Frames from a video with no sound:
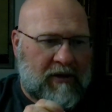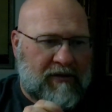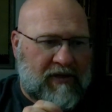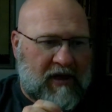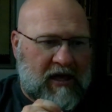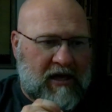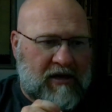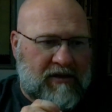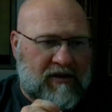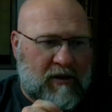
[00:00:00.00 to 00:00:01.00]
The
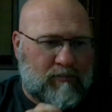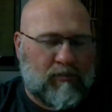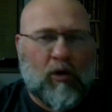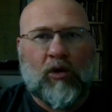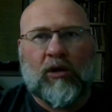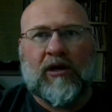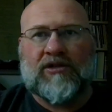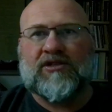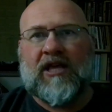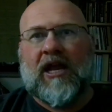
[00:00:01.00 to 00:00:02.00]

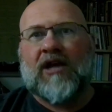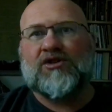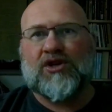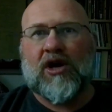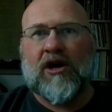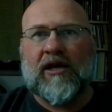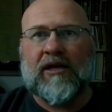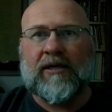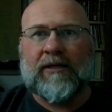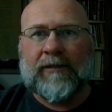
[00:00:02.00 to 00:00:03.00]
bullets that I shot
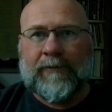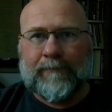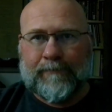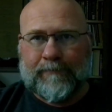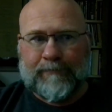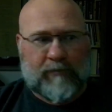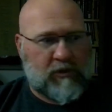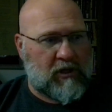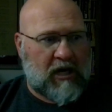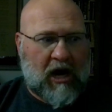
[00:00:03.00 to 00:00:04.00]

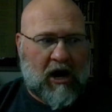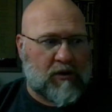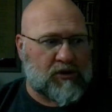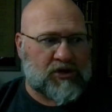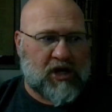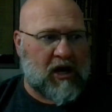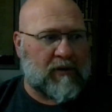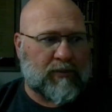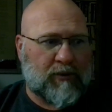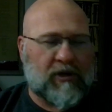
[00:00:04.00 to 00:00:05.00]
all
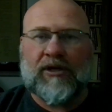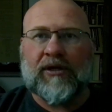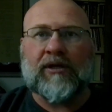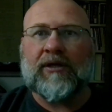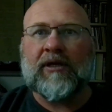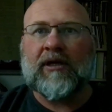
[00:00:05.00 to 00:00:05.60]
shot pretty good.